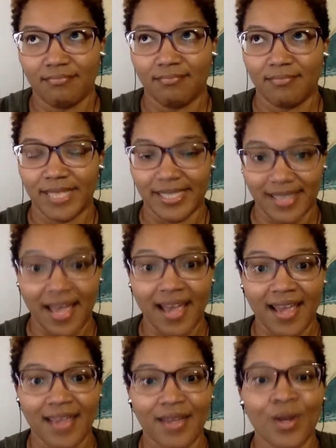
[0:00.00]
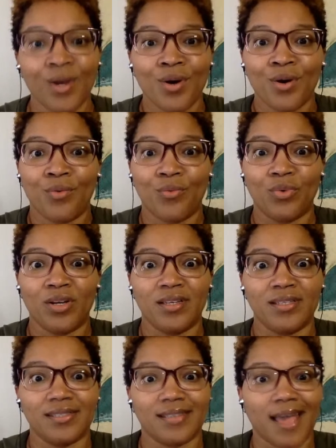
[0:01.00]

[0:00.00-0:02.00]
inside was